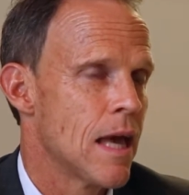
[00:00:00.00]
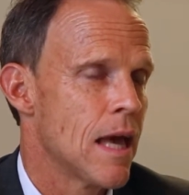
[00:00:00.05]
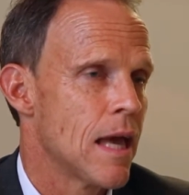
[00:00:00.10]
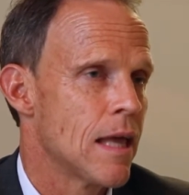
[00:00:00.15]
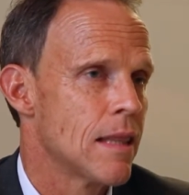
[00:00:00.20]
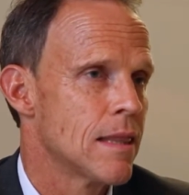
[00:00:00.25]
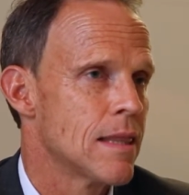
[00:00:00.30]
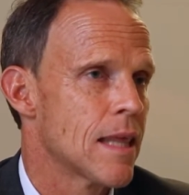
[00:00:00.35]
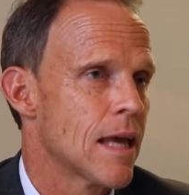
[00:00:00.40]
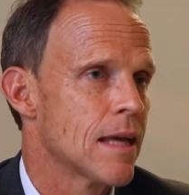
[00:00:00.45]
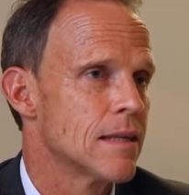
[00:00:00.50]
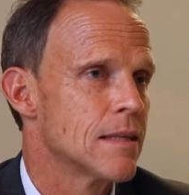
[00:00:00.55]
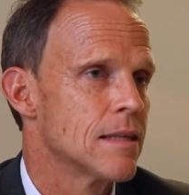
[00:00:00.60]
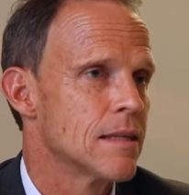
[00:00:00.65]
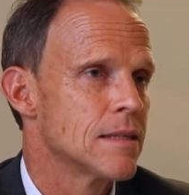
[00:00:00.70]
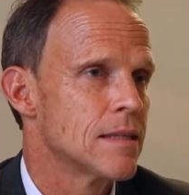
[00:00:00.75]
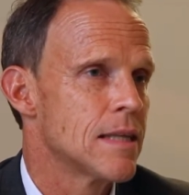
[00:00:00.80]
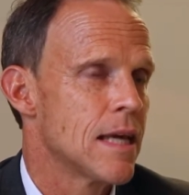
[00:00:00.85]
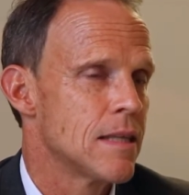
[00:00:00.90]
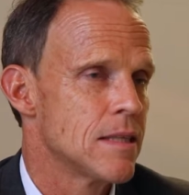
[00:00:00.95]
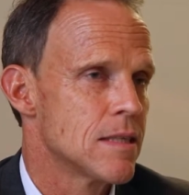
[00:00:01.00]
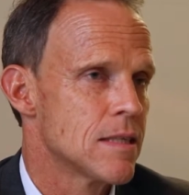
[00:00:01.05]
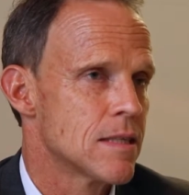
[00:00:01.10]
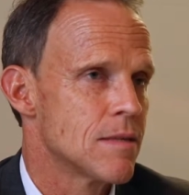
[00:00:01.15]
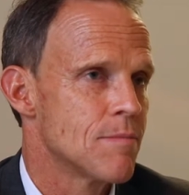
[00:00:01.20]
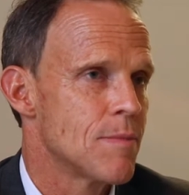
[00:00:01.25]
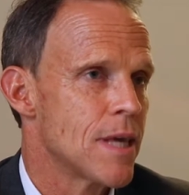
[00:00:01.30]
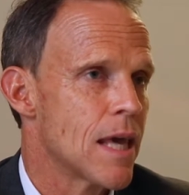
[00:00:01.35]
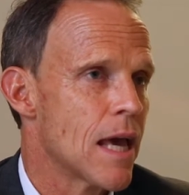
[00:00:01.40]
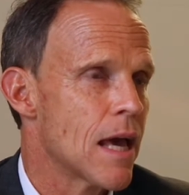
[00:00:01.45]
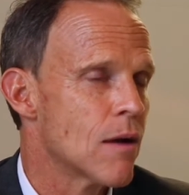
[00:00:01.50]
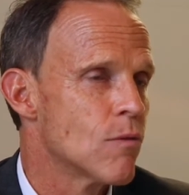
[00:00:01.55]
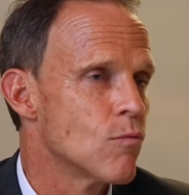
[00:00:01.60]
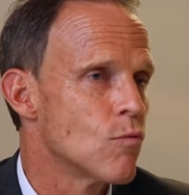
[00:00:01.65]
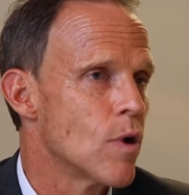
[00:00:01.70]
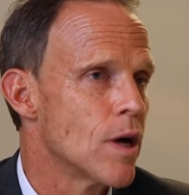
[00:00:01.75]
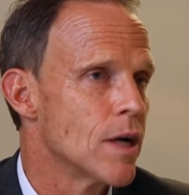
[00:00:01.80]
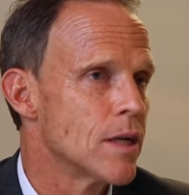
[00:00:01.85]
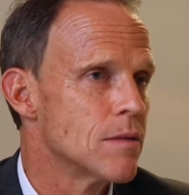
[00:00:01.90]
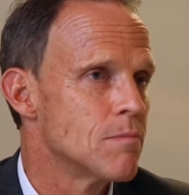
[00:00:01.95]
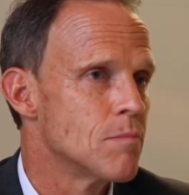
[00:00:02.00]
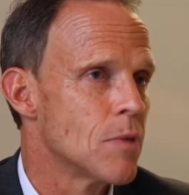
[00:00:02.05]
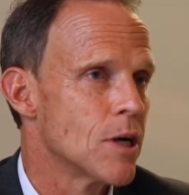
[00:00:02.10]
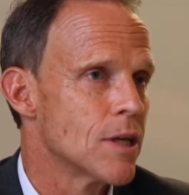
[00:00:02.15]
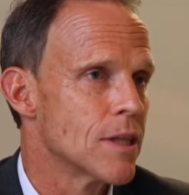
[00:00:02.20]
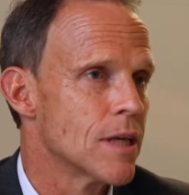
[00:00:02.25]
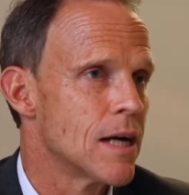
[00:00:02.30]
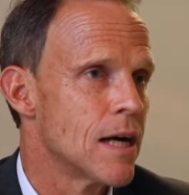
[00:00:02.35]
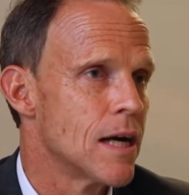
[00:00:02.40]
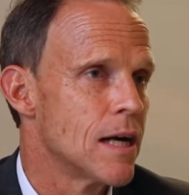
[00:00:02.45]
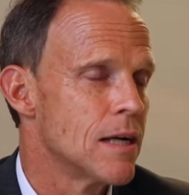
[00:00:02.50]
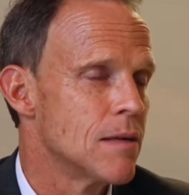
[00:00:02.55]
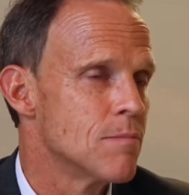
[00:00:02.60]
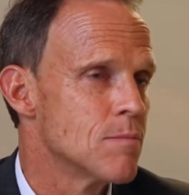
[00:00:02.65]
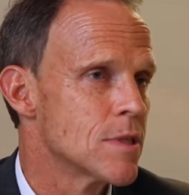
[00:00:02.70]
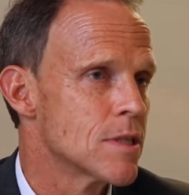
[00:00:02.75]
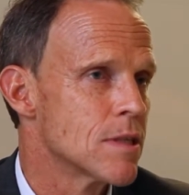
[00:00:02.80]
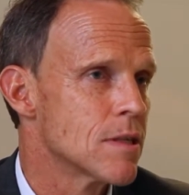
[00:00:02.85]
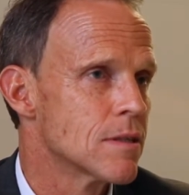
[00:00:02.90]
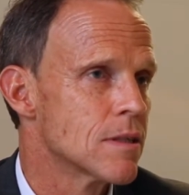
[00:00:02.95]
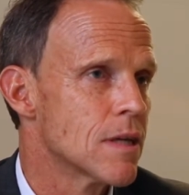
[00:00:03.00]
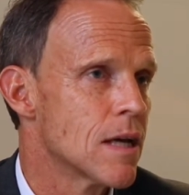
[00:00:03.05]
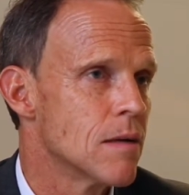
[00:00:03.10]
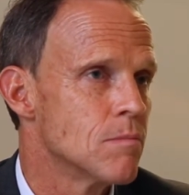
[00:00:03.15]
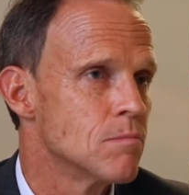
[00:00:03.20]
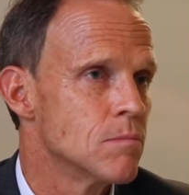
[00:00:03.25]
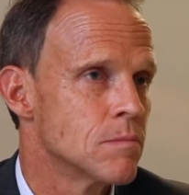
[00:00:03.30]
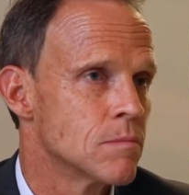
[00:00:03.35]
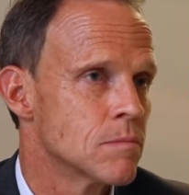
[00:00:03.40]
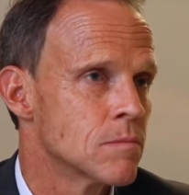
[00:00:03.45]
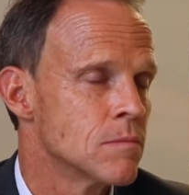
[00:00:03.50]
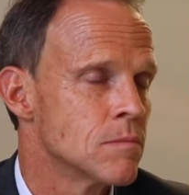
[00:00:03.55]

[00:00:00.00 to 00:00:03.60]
And that tends to be outweighed by the harms that come.